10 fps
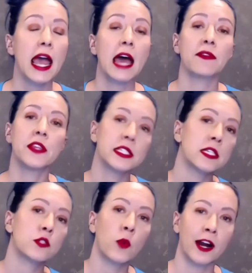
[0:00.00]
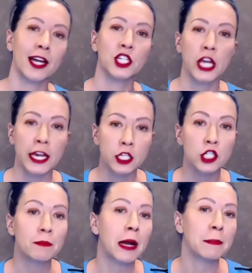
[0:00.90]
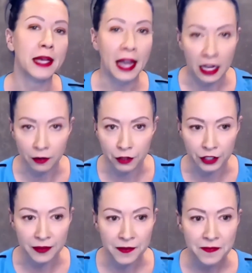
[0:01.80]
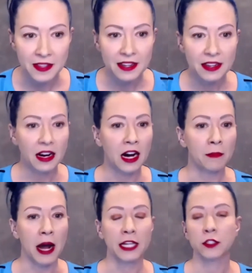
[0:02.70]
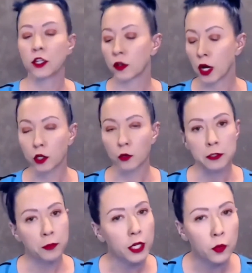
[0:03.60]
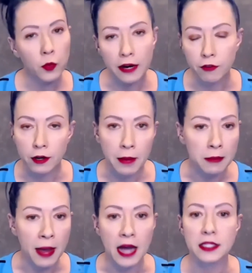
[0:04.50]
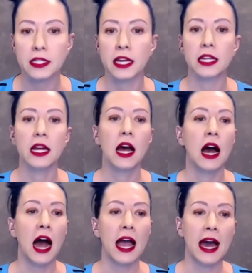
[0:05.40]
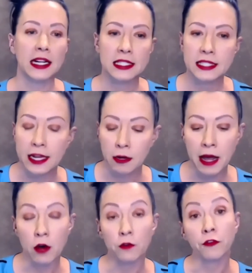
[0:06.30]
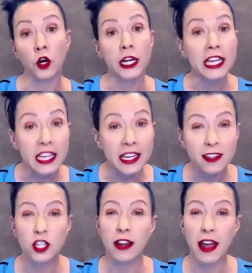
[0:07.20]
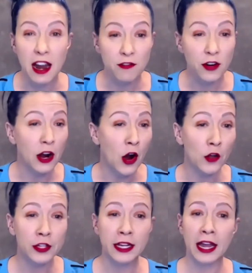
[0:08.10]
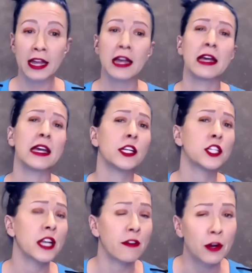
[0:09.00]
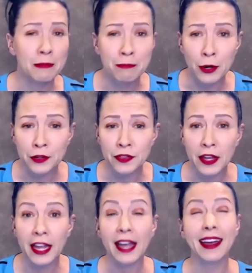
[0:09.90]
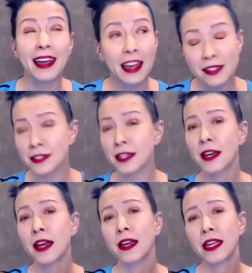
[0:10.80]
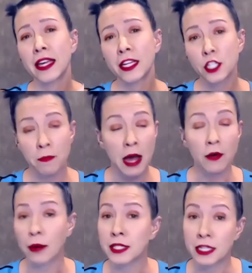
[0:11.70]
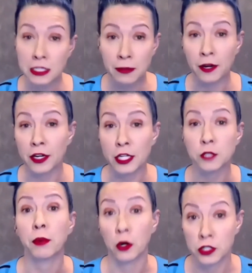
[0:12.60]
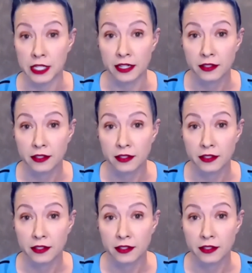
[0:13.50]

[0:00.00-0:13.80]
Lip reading: And this is where I changed my behavior. I no longer was putting whatever in my basket. I had a set amount for each and every holiday, each and every birthday, and each amount I was going to spend on each person,